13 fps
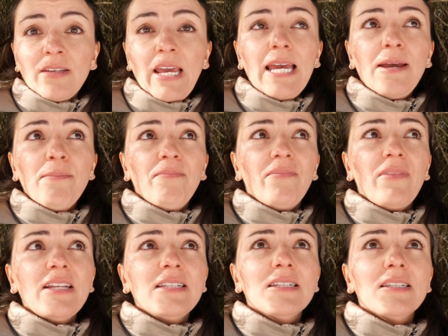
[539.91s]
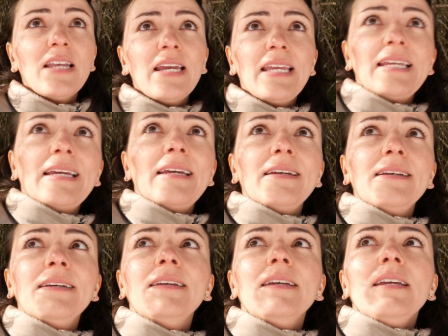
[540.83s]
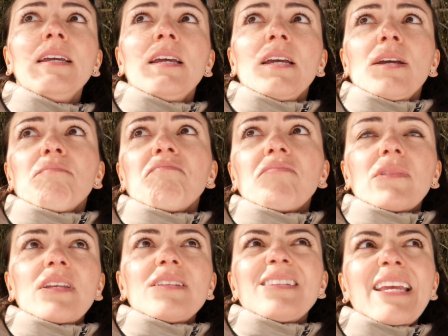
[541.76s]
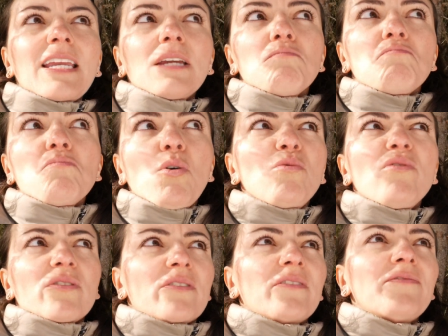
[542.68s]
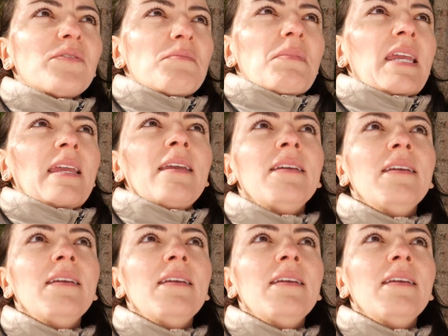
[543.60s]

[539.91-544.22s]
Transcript: That's like a It's like a motor for me.